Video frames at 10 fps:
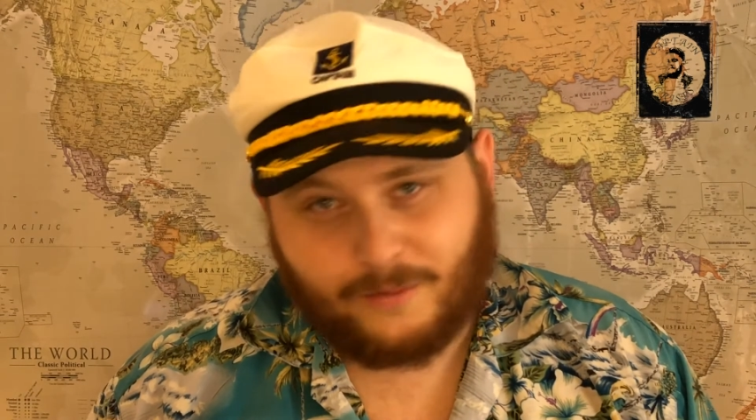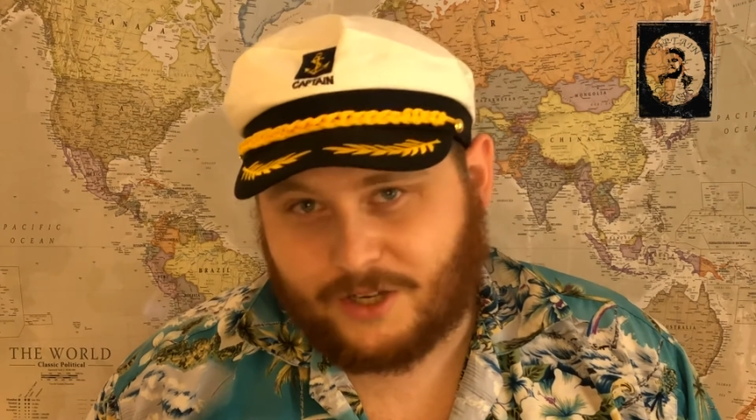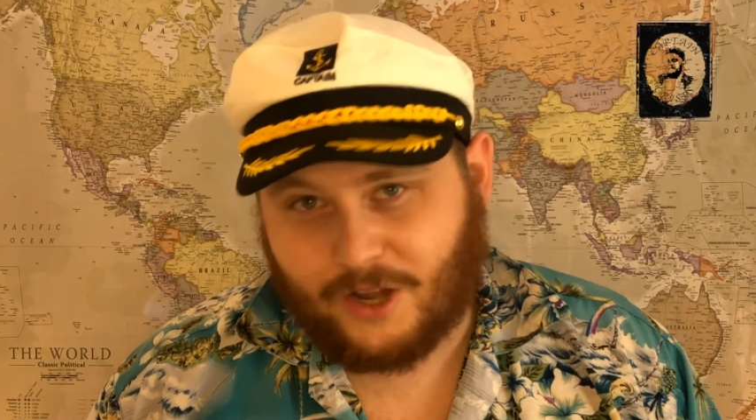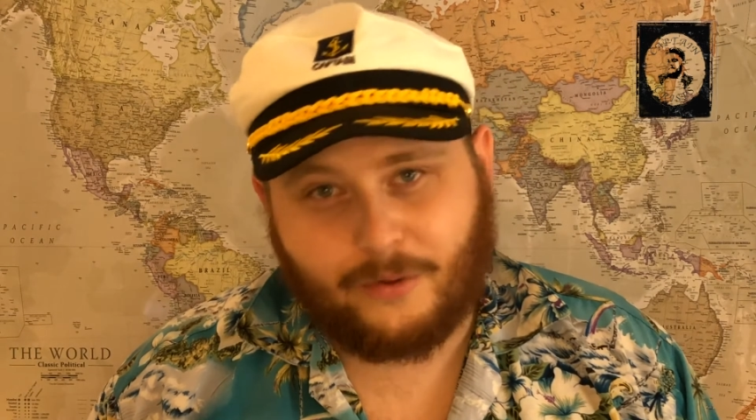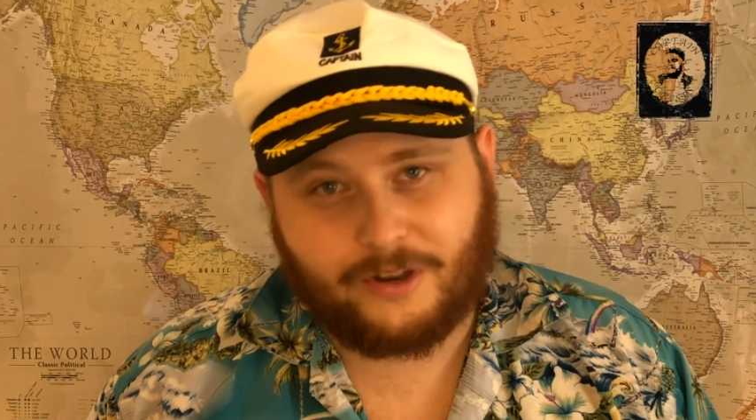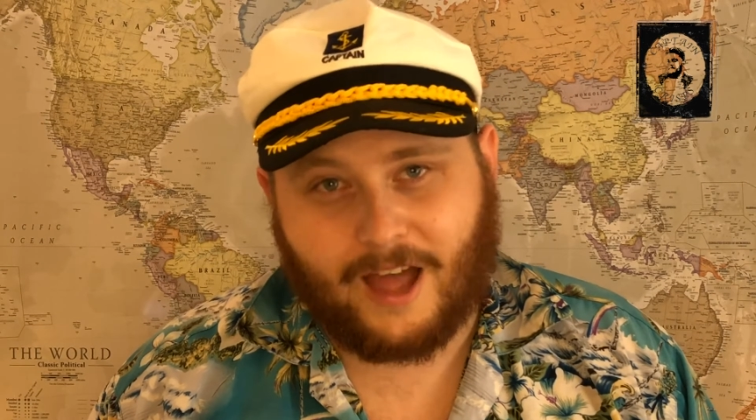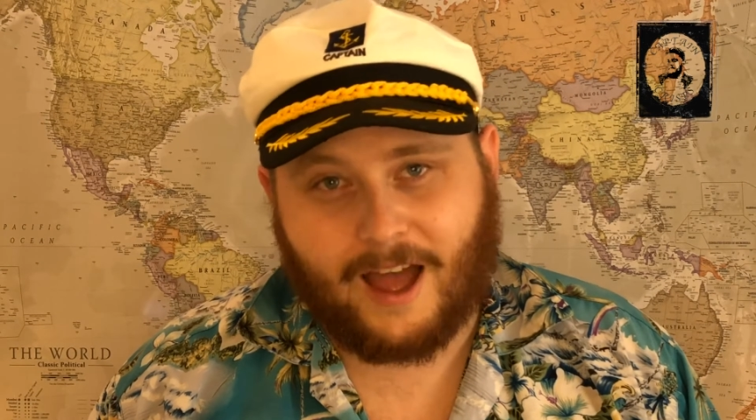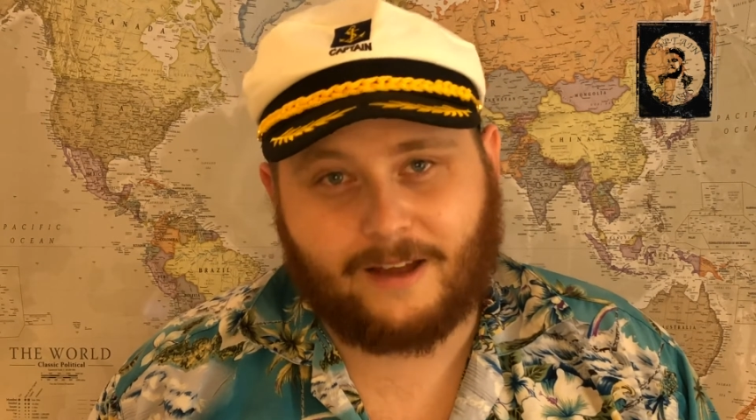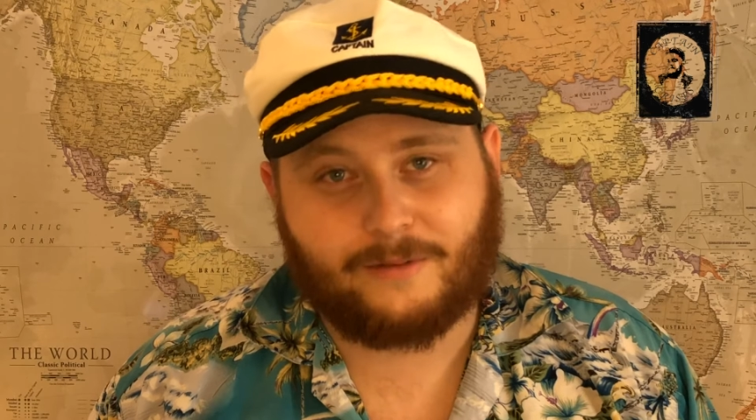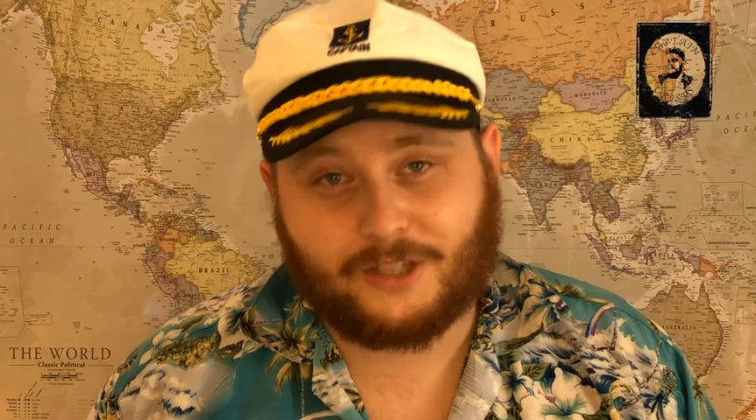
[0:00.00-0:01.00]
We don't want
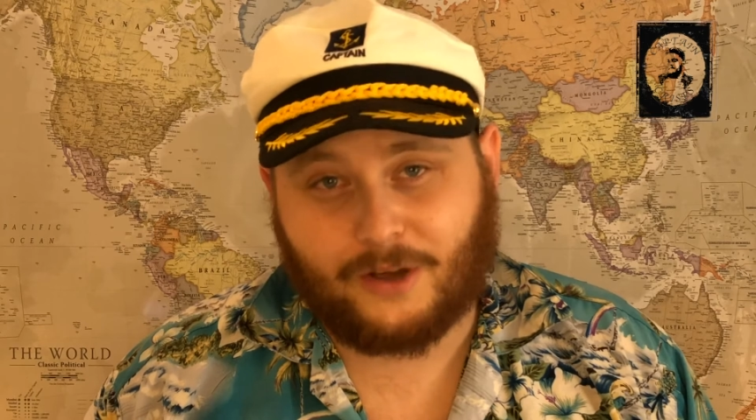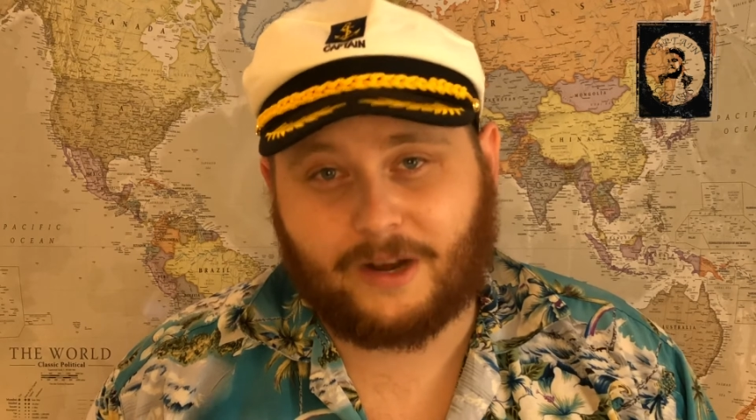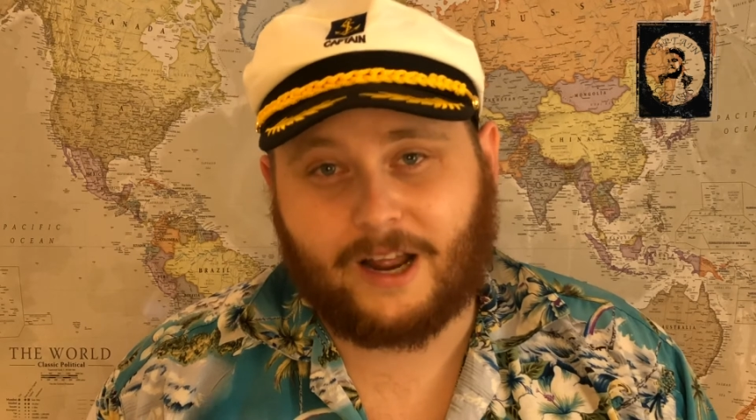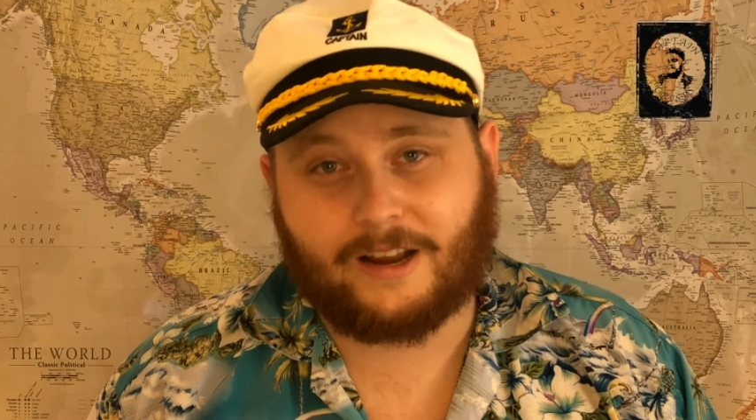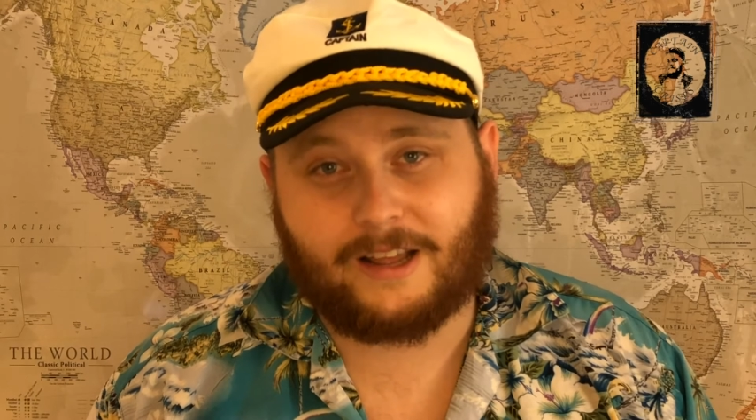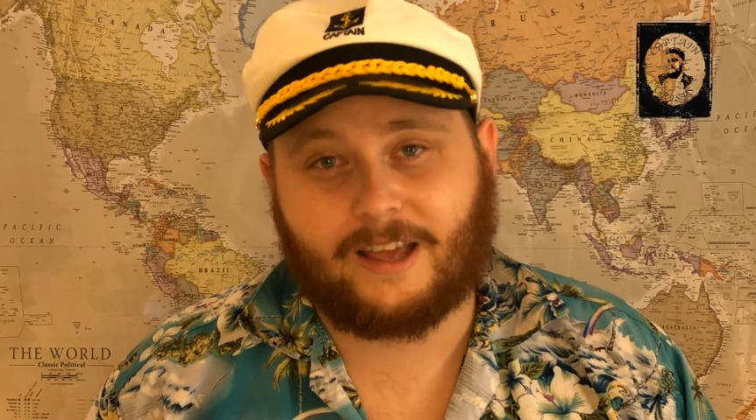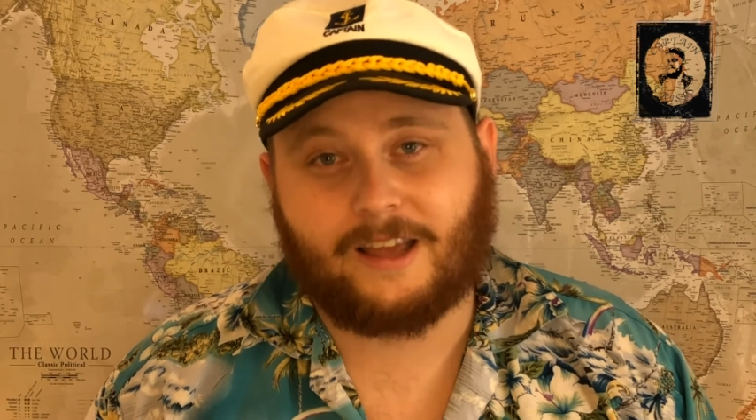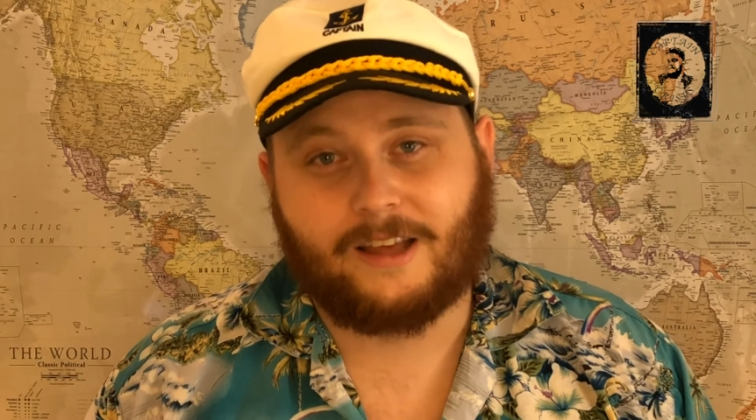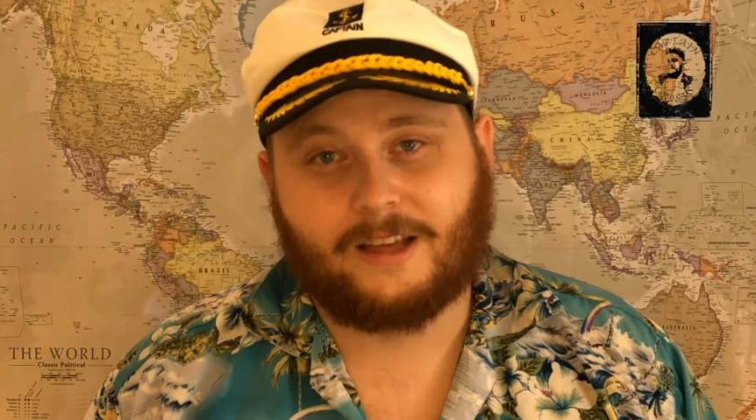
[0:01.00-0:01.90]
that. We don't want any.